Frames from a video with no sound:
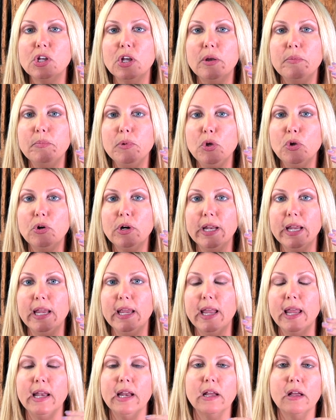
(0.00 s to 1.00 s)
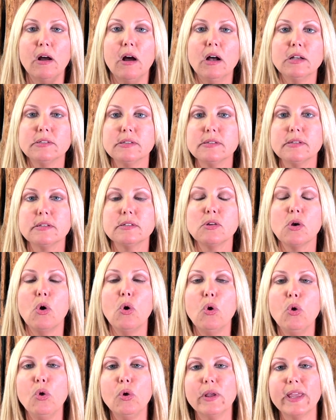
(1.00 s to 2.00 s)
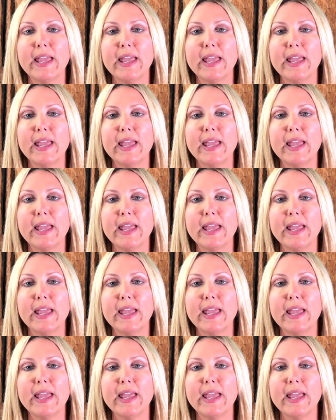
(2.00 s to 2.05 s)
immunity, and it causes this whole